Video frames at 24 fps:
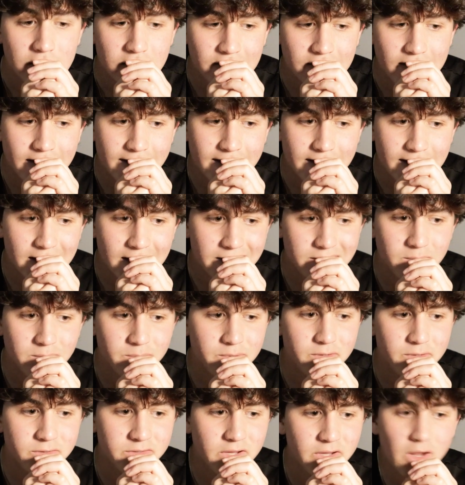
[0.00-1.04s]
Like, I know
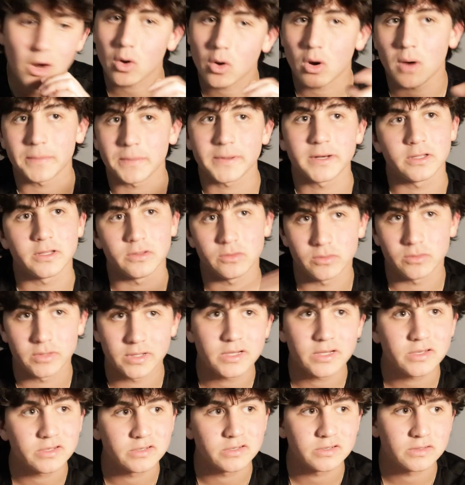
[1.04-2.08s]
people say, oh, I'm going to do
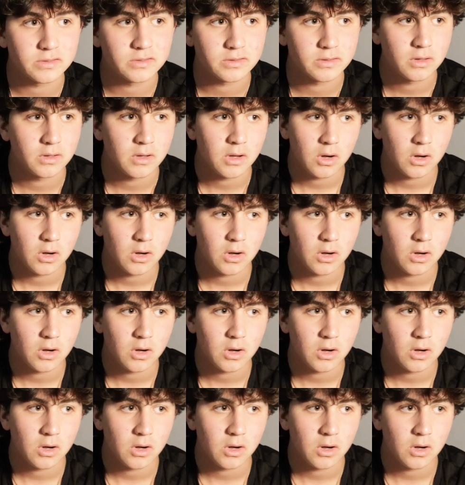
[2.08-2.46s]
this.